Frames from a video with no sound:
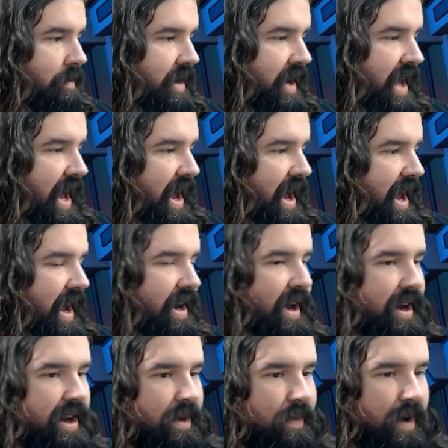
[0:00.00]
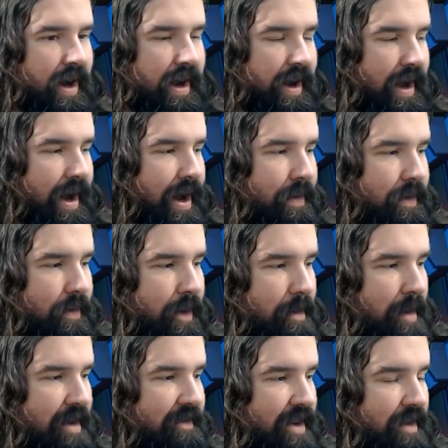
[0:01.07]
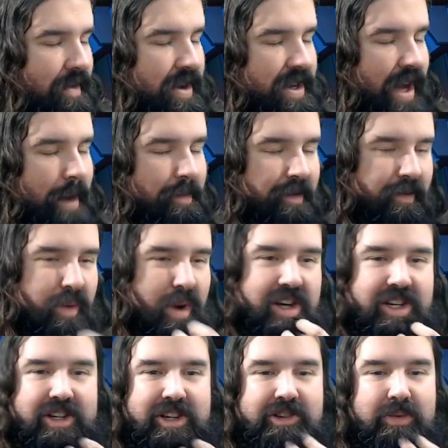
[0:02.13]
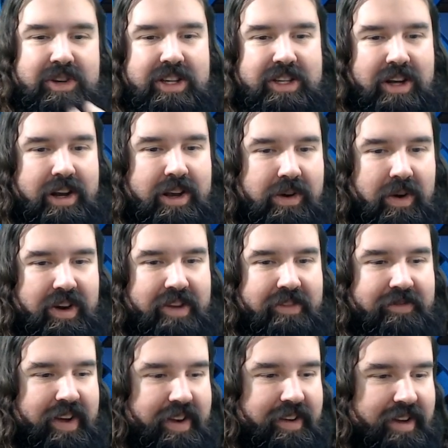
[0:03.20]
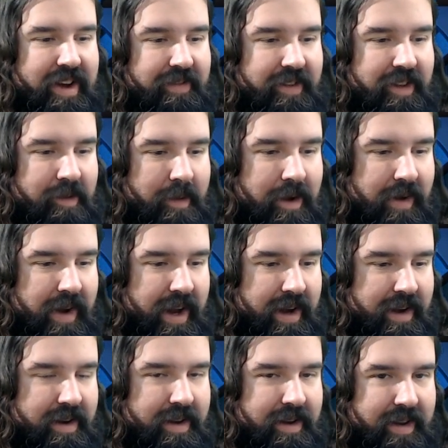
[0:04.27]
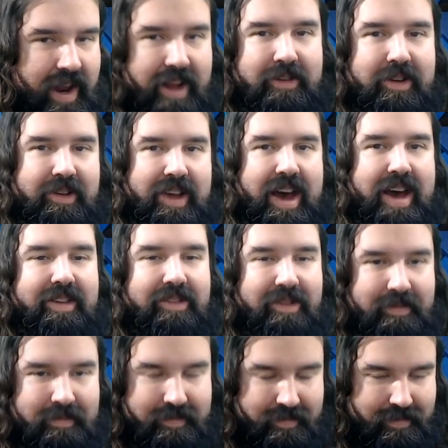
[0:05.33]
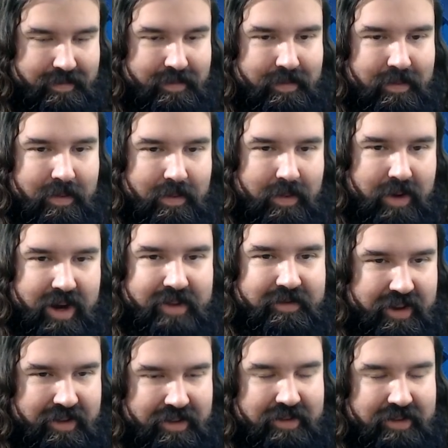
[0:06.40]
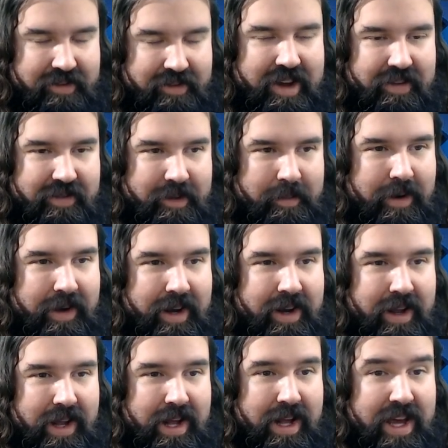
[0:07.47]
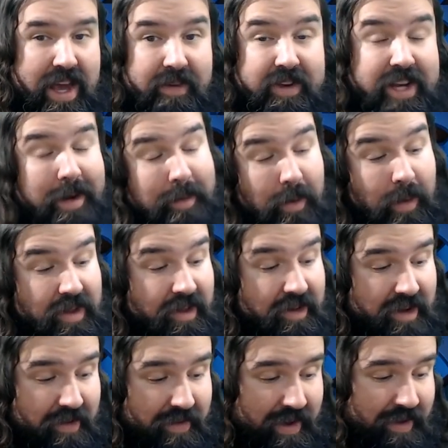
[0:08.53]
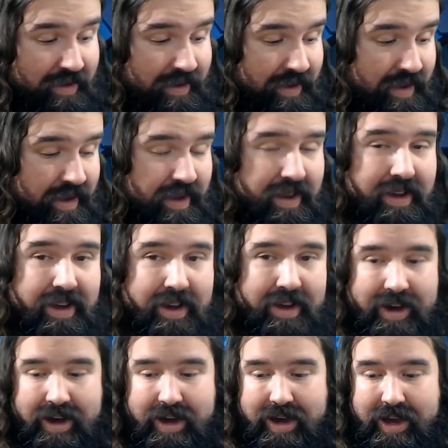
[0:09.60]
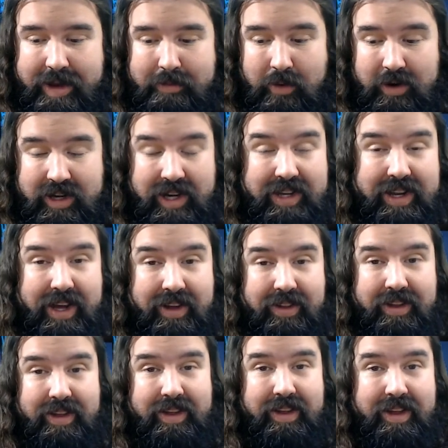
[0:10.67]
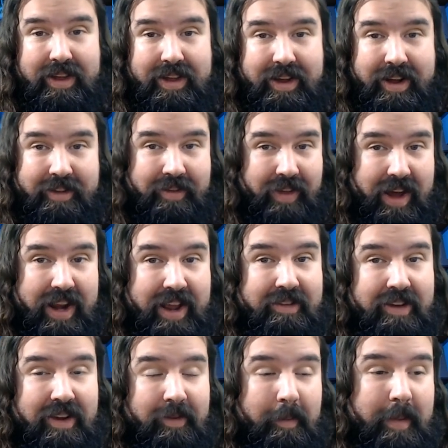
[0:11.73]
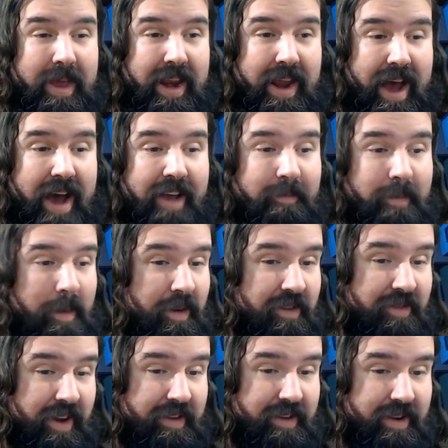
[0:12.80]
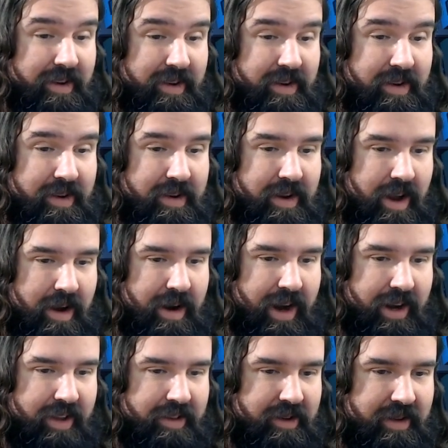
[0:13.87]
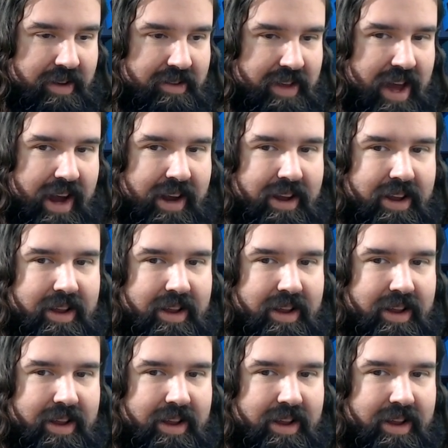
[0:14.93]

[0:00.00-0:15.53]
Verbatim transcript: McKay891 uh, with one of my favorite types of questions, which is Are you going to fix stuff that's broken? The answer is yes. We're going to fix the stuff that's broken. If you tell me what the stuff is uh, in more detail, it's a lot easier for me to ask people to fix it. All right, let's do this thing.